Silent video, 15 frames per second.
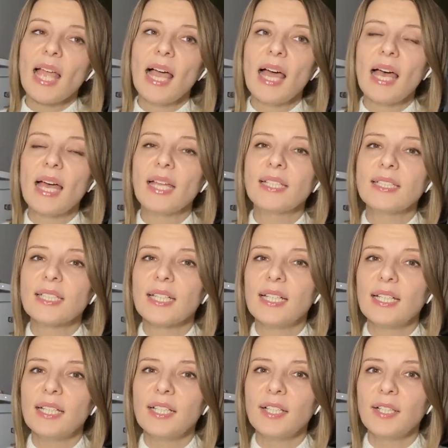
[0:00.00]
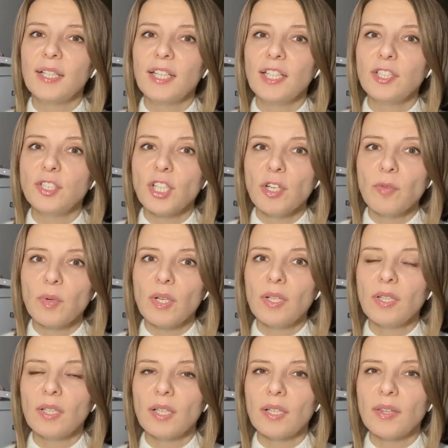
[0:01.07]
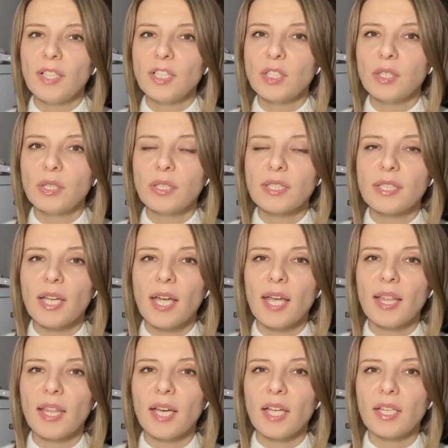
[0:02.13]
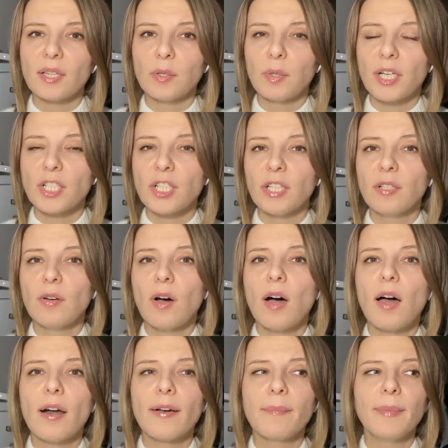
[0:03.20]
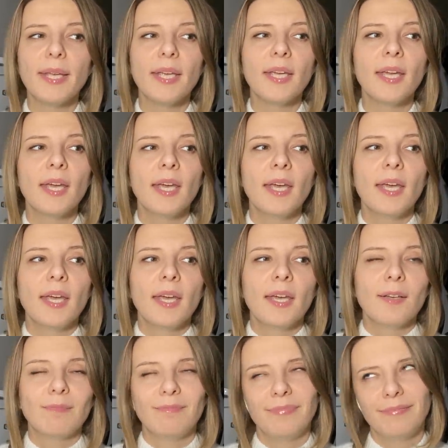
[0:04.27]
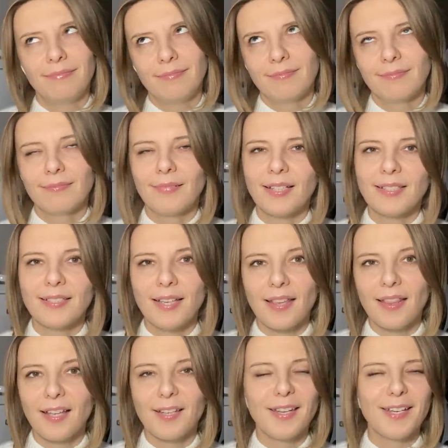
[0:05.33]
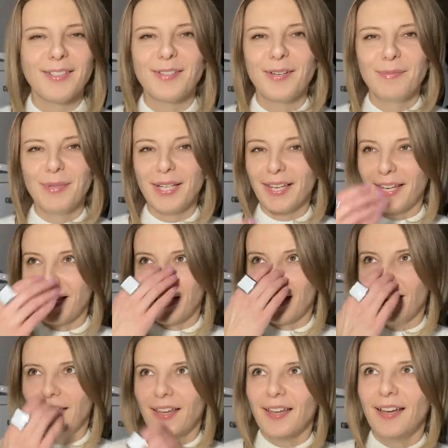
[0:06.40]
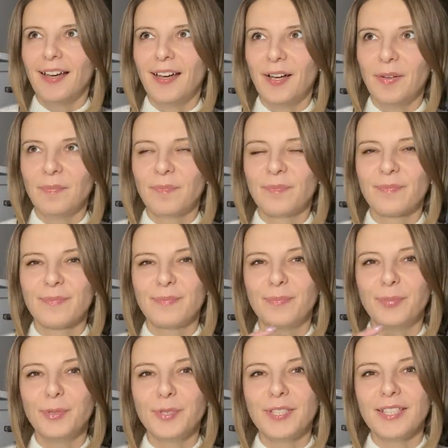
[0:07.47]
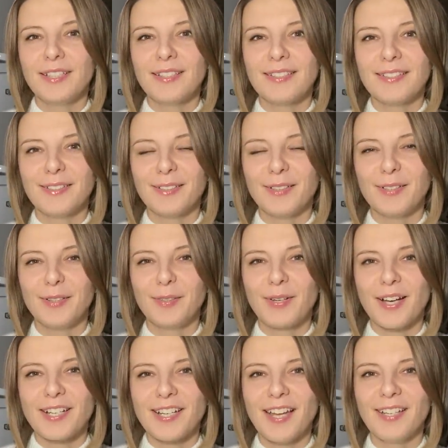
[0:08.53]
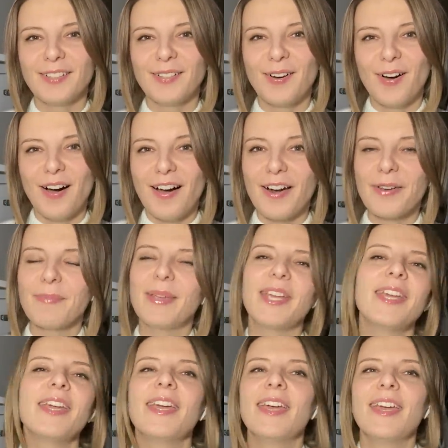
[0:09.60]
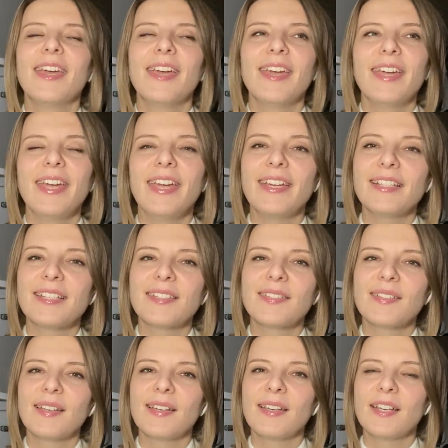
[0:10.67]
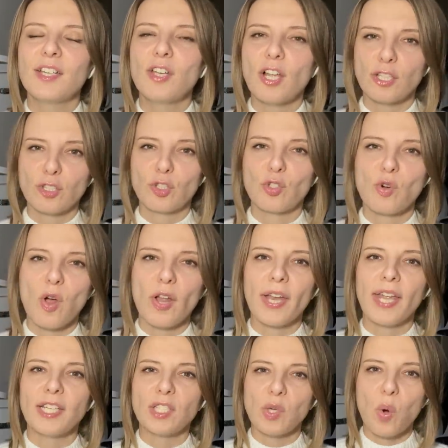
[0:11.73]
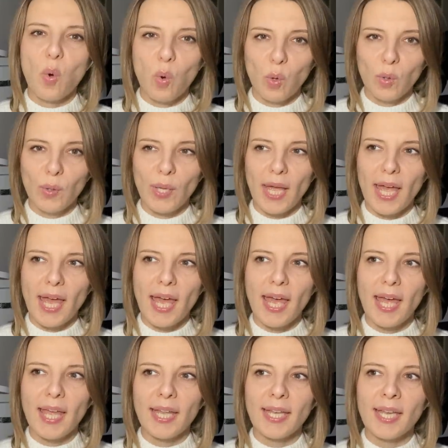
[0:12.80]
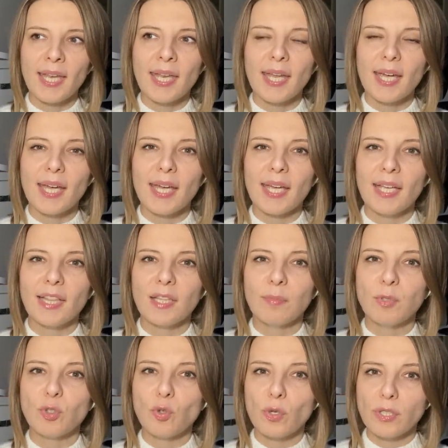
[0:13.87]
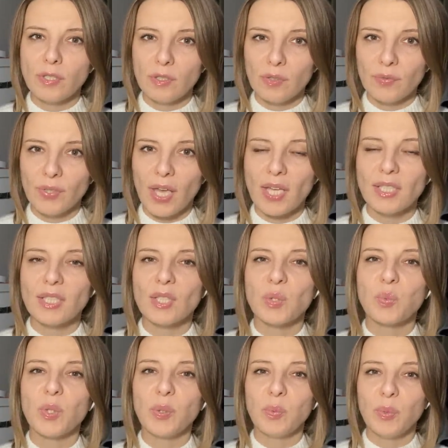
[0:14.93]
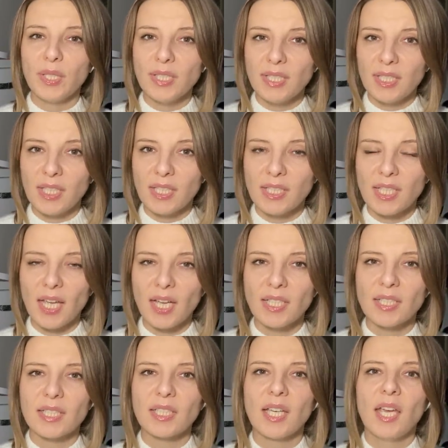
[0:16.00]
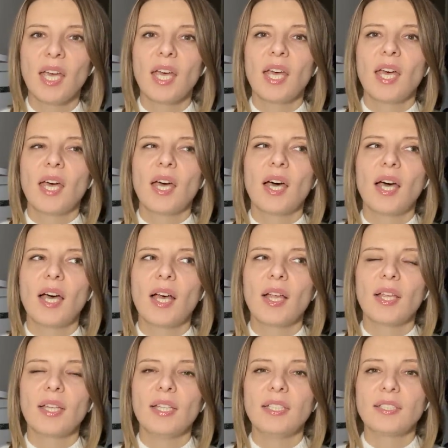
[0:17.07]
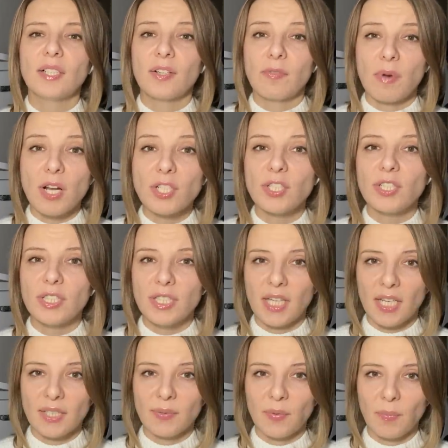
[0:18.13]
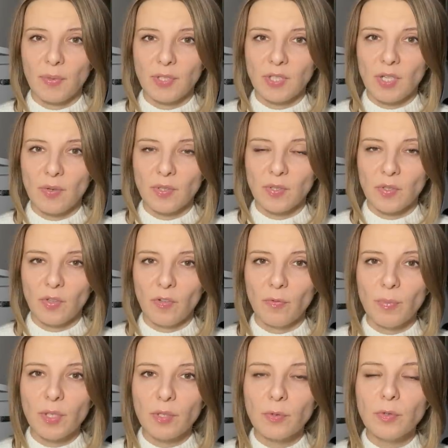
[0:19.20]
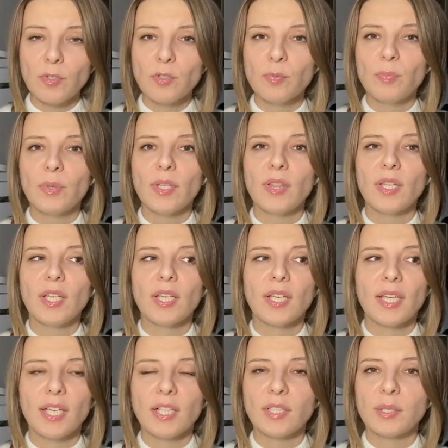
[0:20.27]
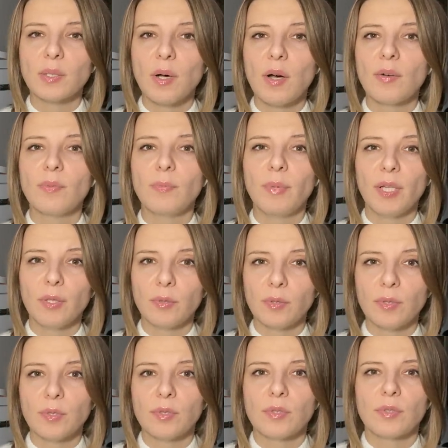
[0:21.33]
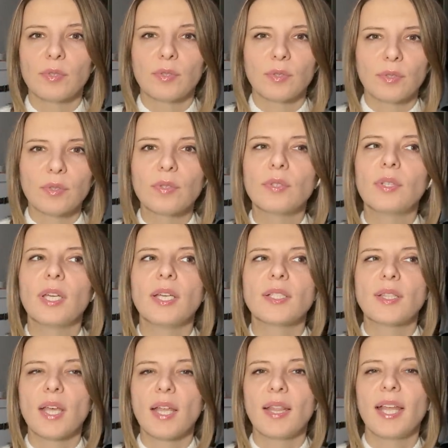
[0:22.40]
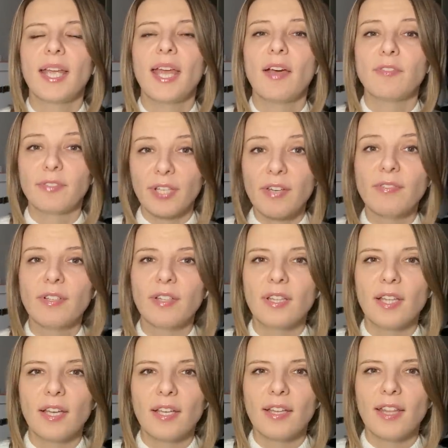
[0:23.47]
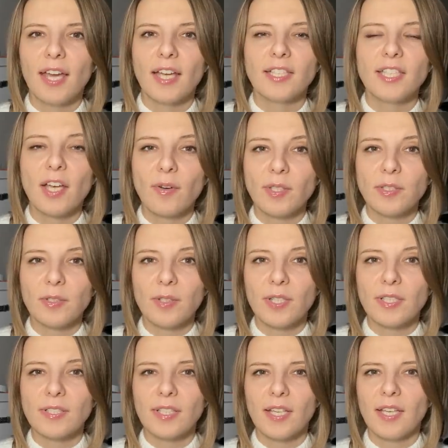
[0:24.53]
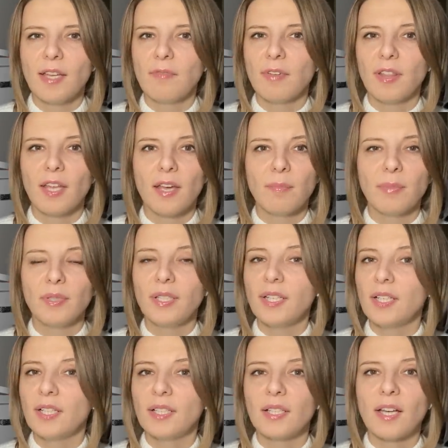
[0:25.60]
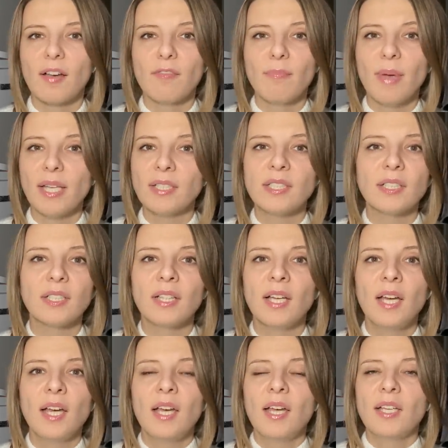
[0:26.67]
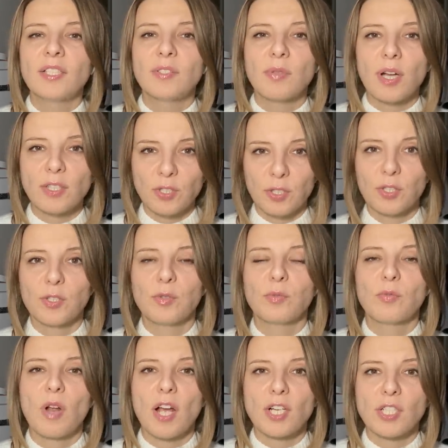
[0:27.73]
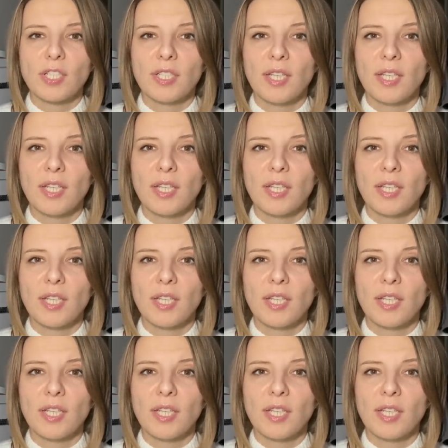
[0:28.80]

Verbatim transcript: And uh, in general, this looks like that Lukashenko army, I said that, I don't mean like um, Putin's Lukashenko army is uh, not strong at all. And uh, in the majority of cases, when we see attacks, uh, these are Russian attacks from the territory of Belarus, but the guilt of Belarus uh, is that they have given their territories and even their political, governmental structures to Russia.